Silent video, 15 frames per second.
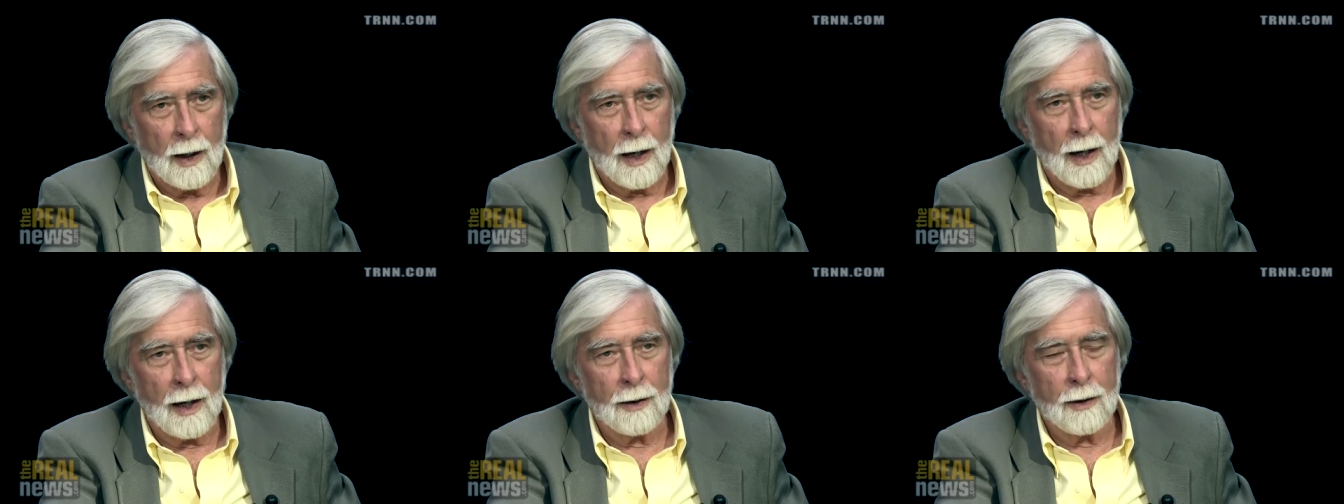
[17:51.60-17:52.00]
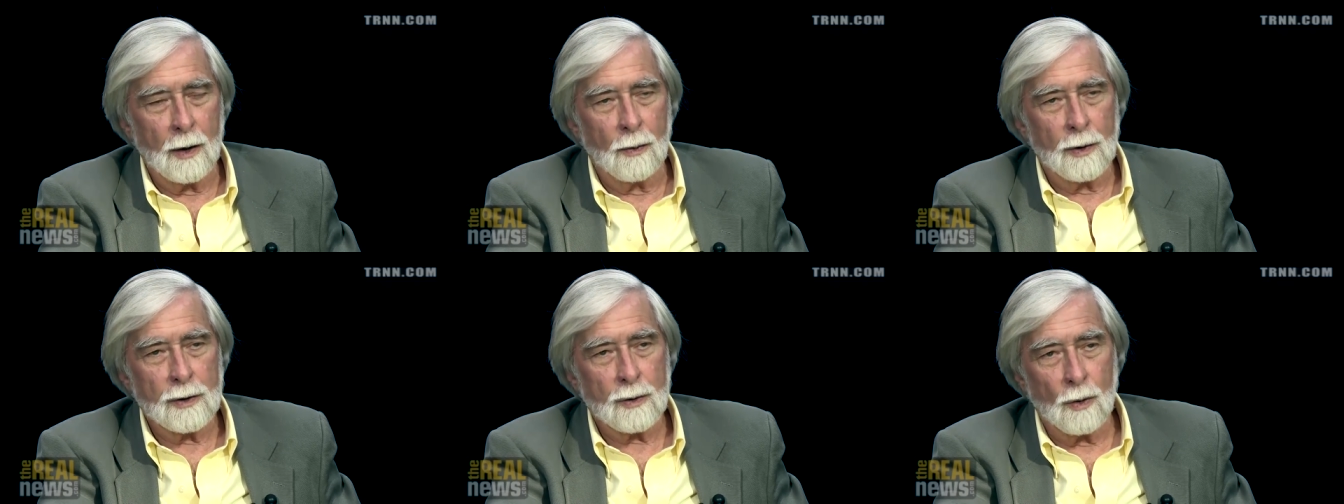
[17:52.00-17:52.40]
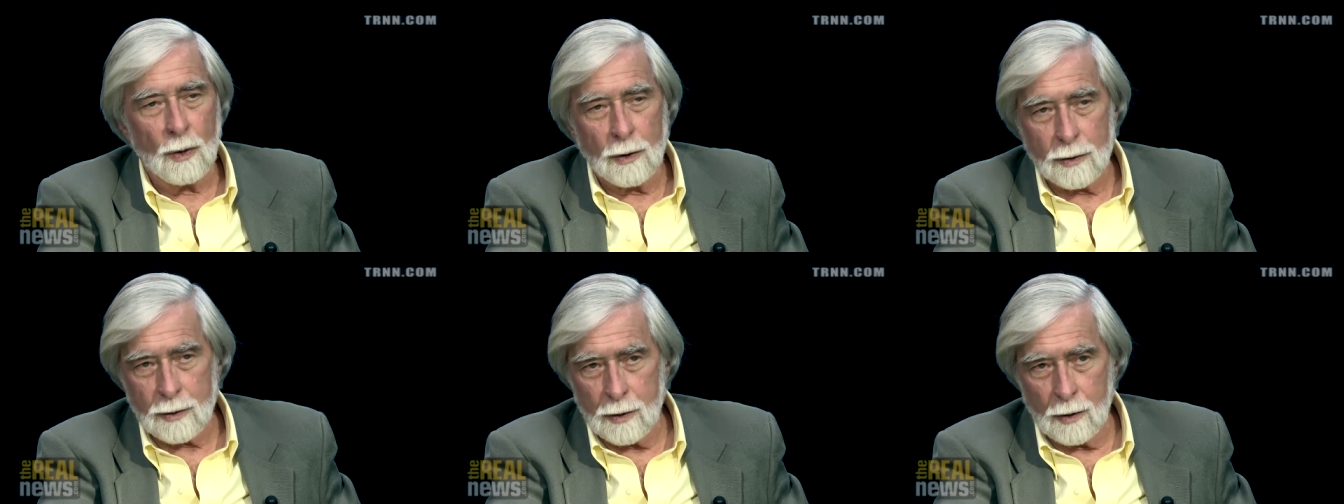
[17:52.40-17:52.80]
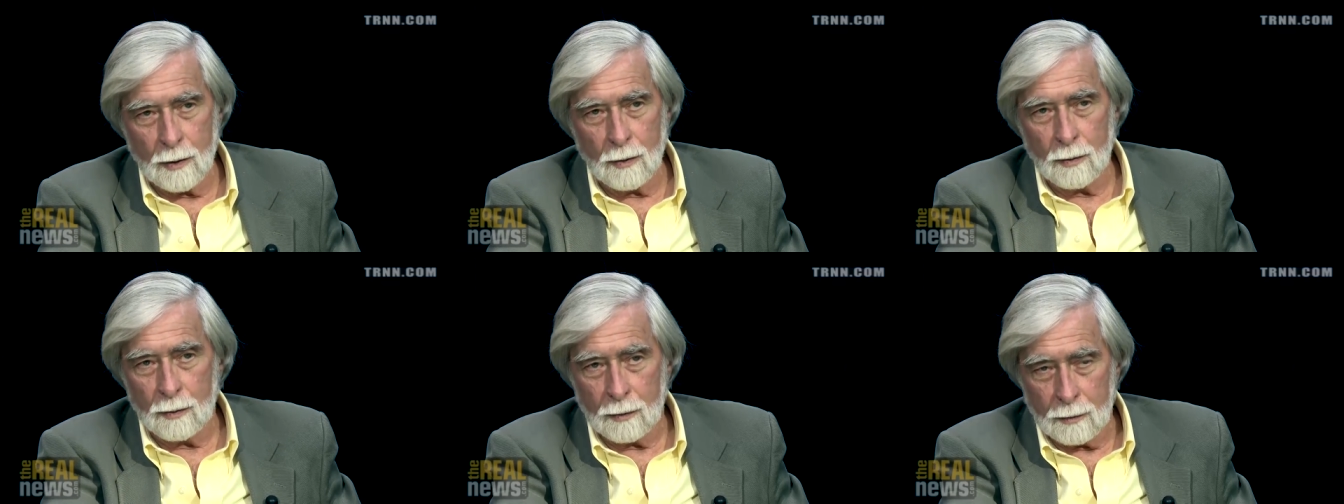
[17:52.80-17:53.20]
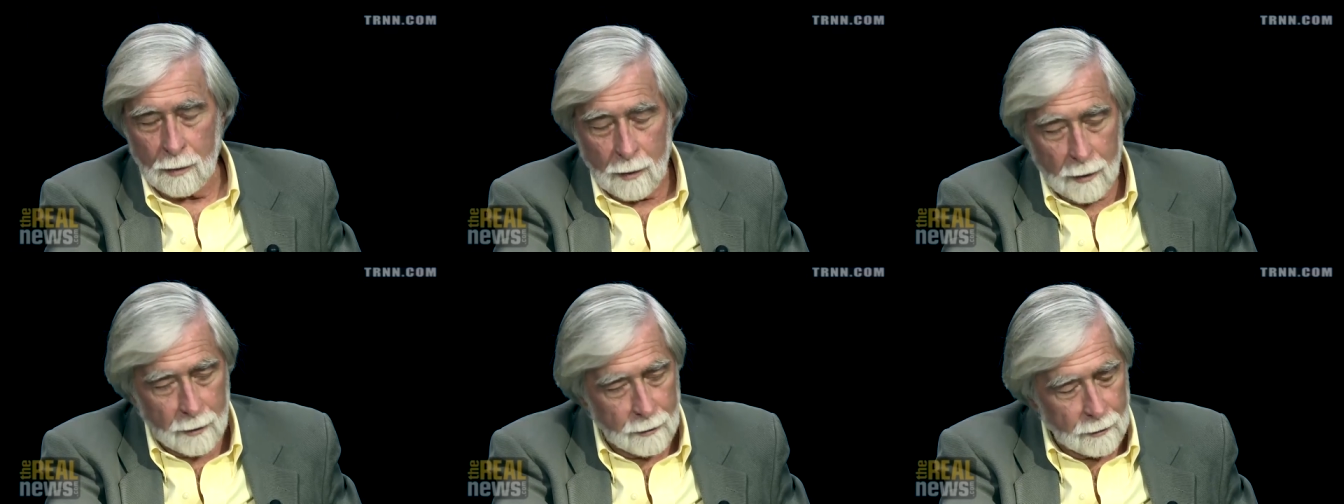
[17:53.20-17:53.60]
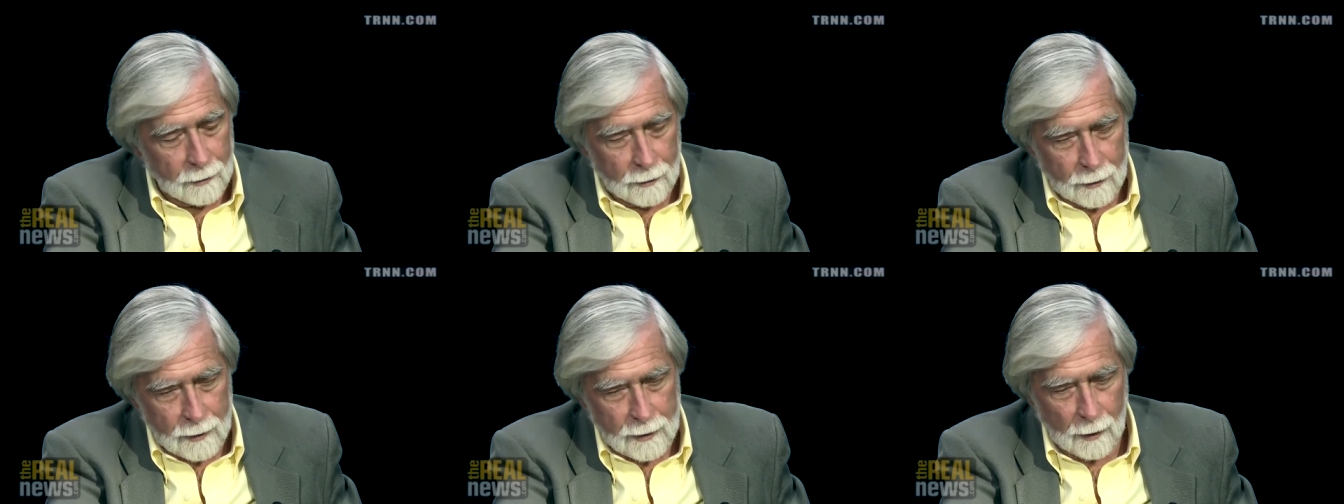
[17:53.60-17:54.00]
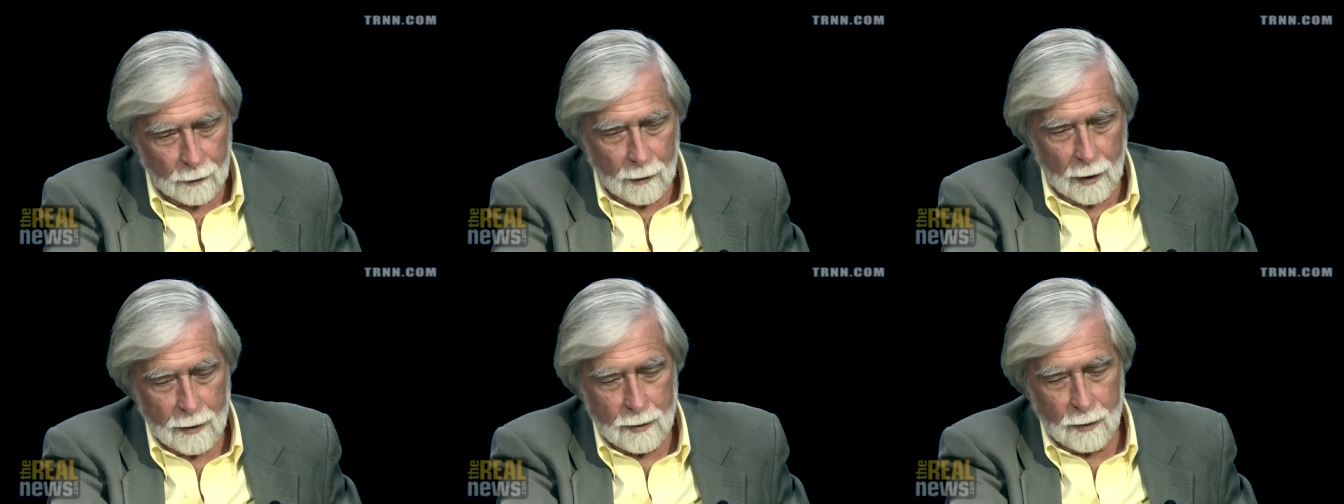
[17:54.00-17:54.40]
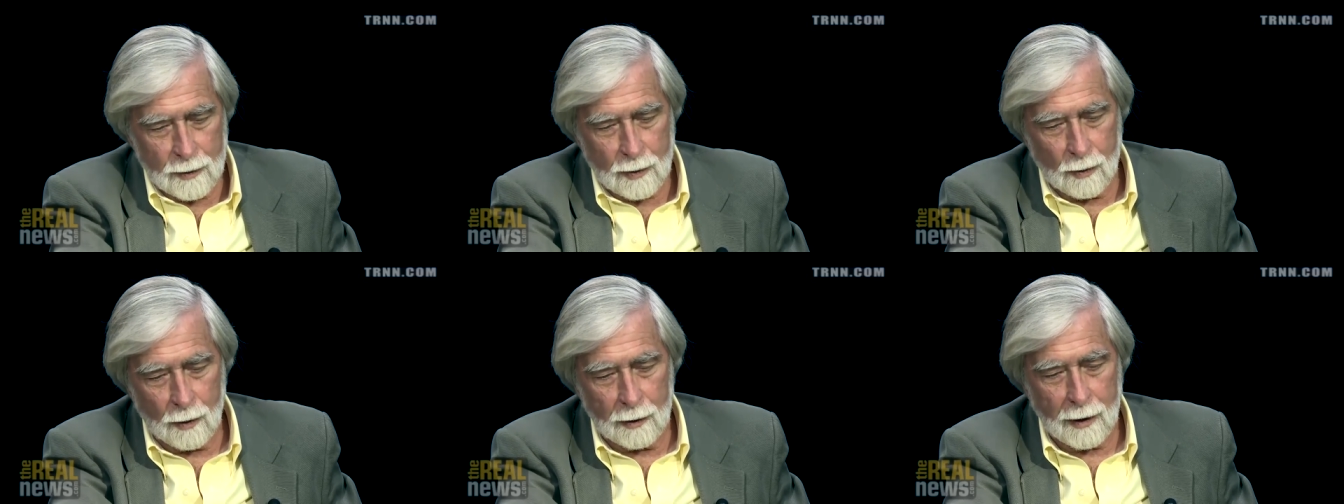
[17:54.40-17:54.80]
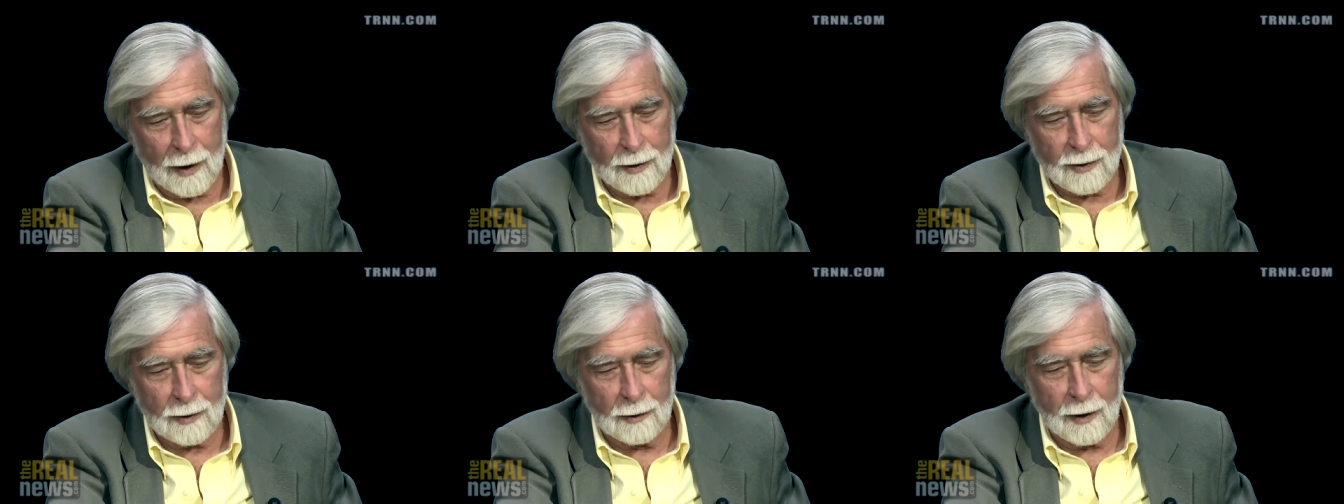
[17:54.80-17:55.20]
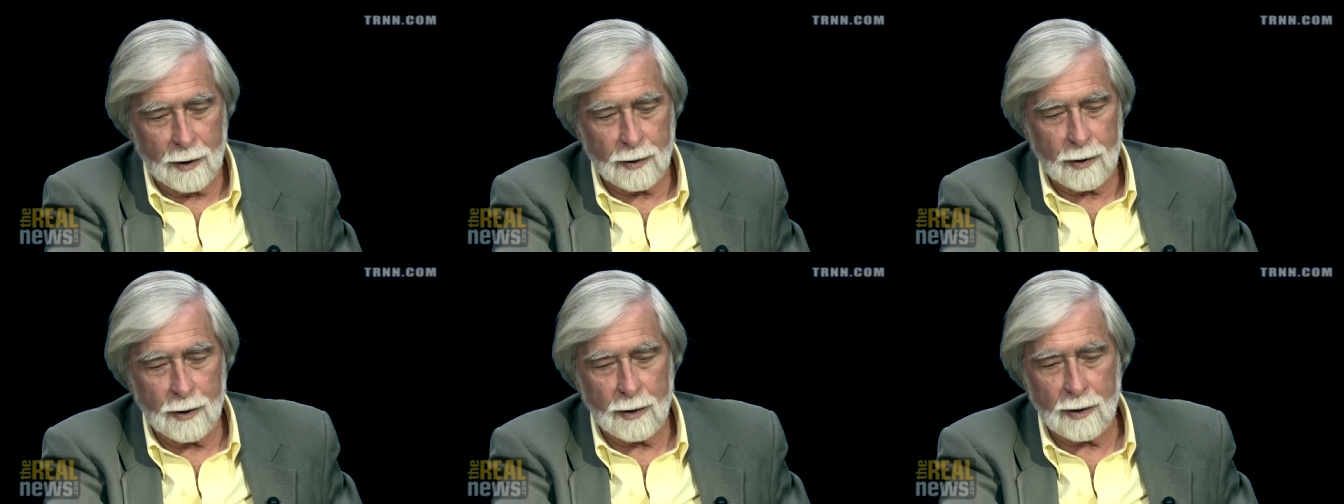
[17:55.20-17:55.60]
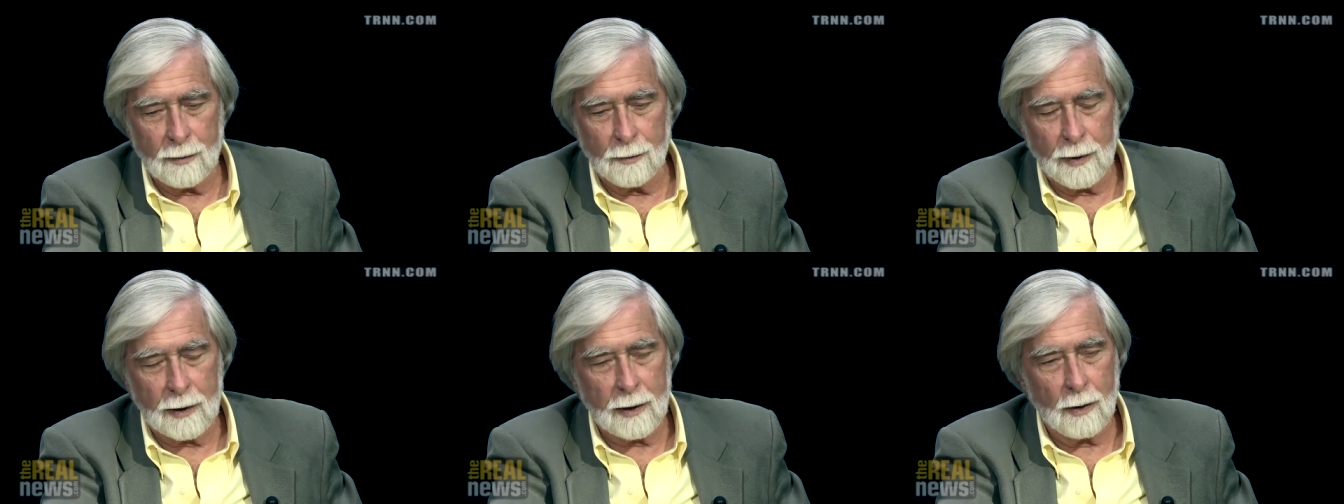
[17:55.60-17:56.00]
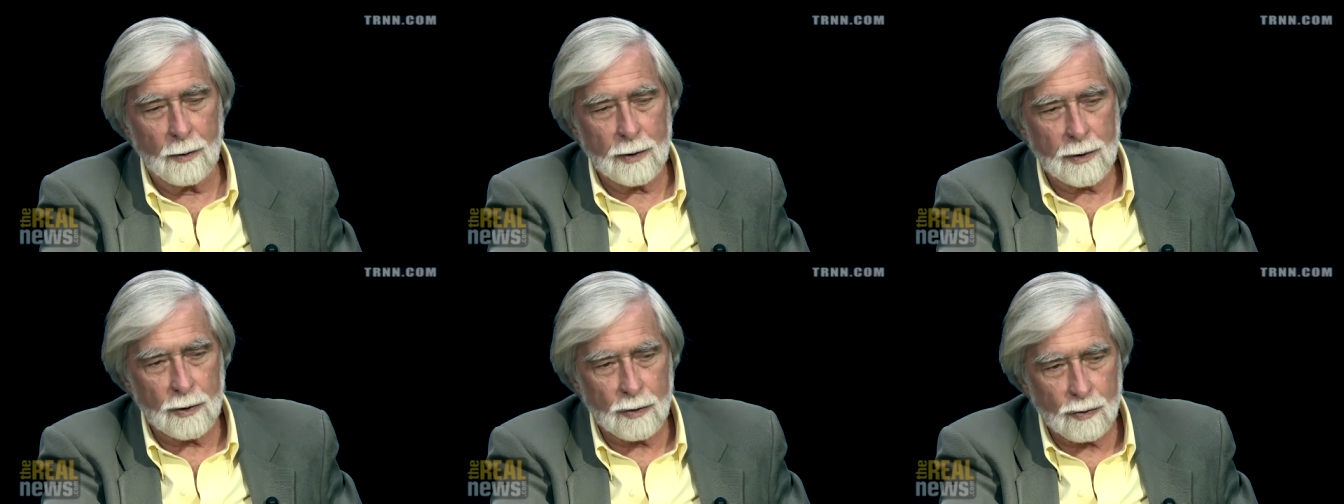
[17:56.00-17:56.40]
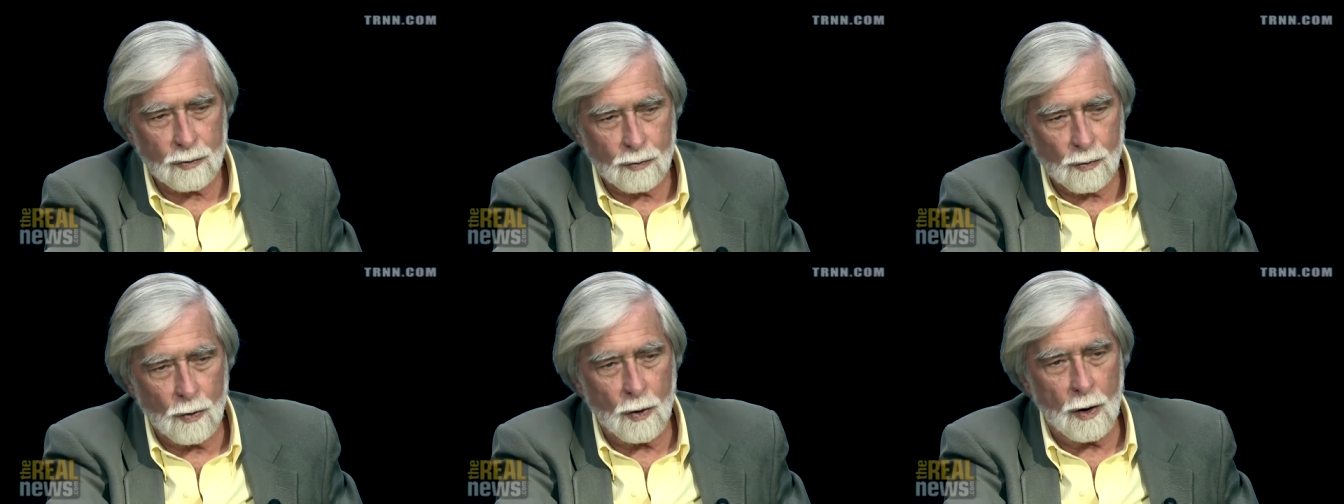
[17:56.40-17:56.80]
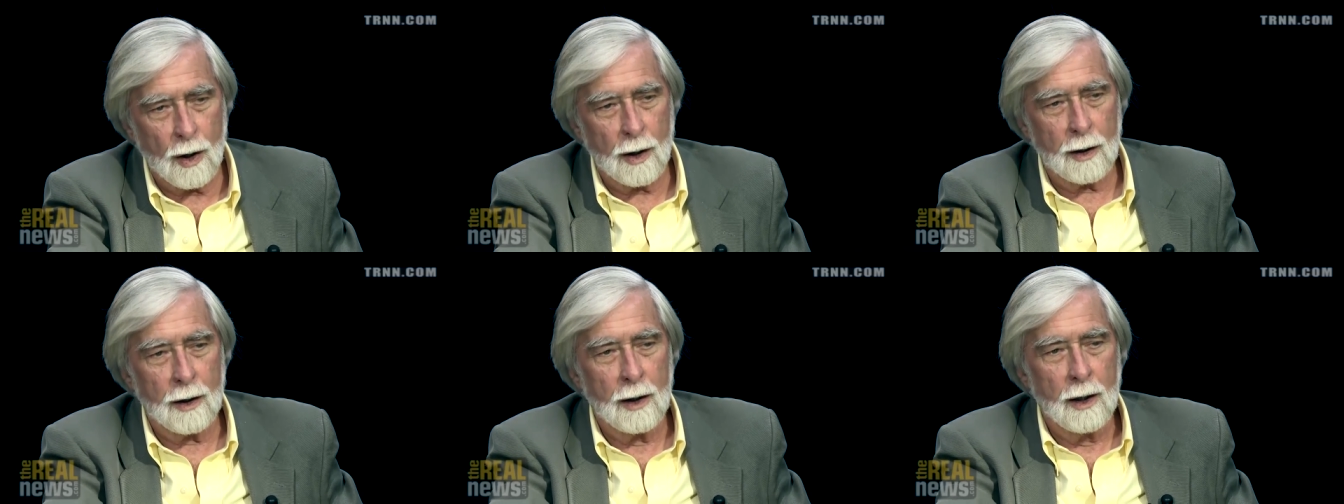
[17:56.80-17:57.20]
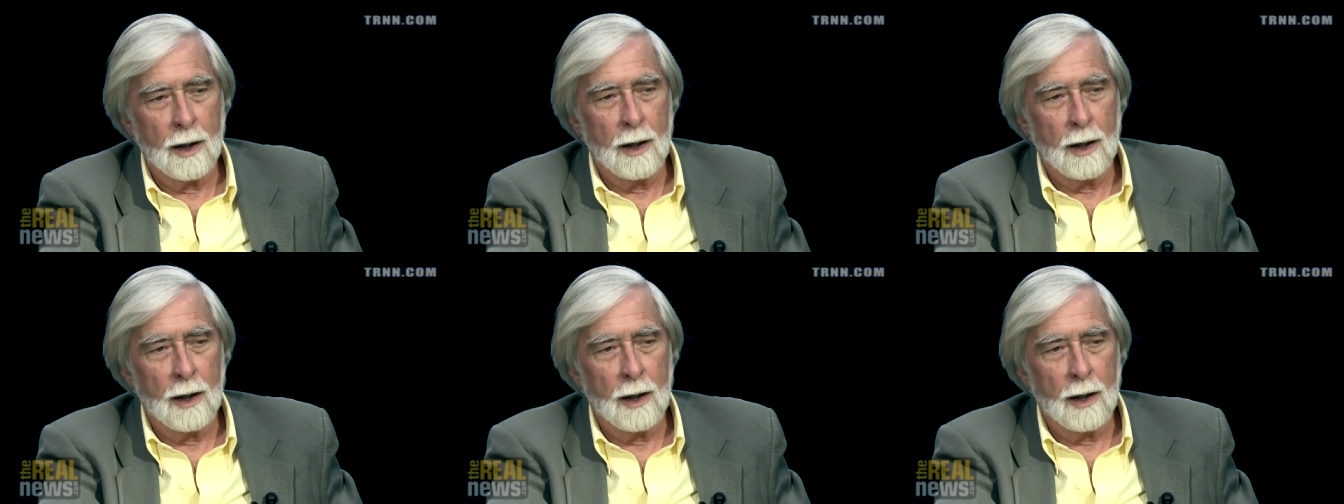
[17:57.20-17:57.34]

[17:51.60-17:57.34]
And there was also, sometimes it was called isolationism, but there was a strong